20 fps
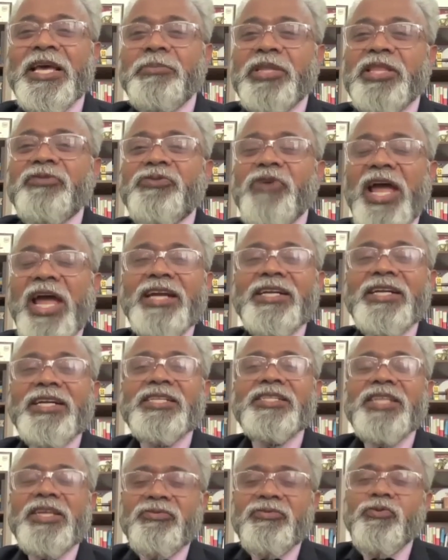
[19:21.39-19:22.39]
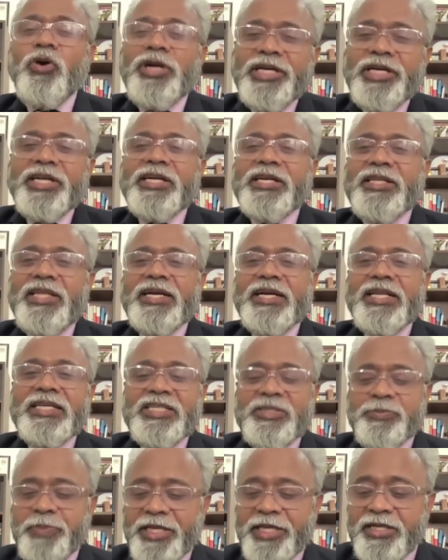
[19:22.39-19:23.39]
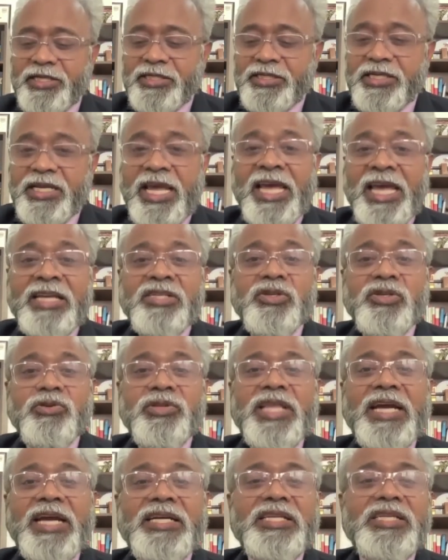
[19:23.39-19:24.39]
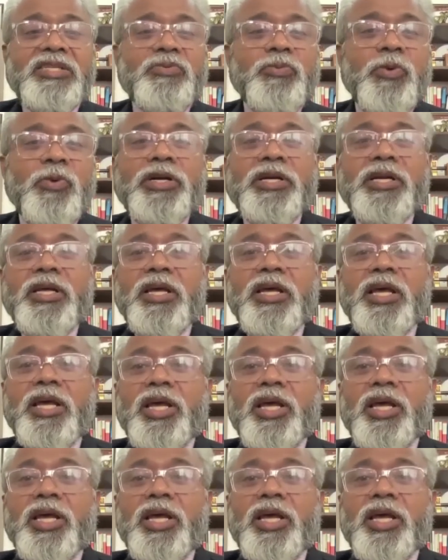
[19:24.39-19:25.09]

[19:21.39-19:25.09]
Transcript: but the fact is they wanted that experience and so that is what